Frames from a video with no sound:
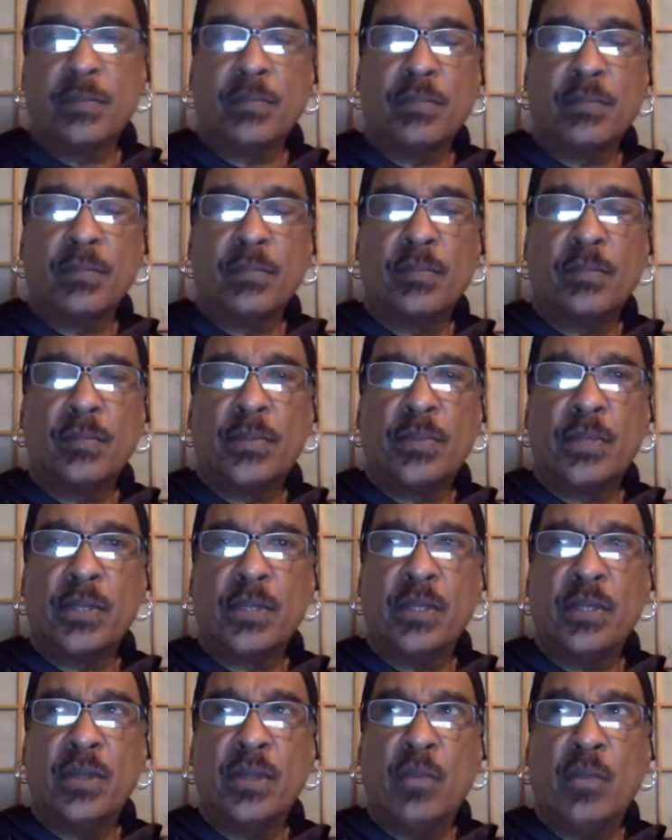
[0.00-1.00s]
You know, I
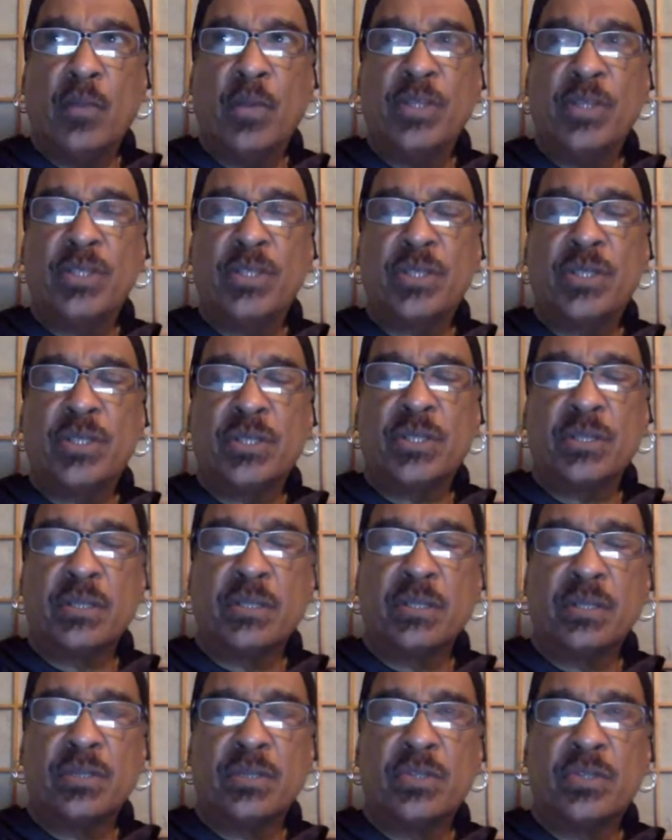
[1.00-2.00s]
once
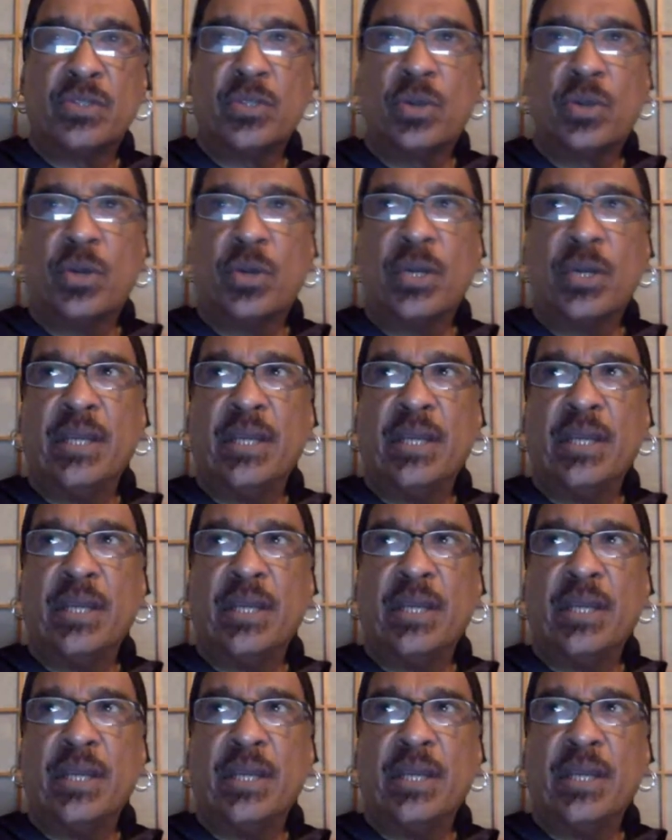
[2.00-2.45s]
saw a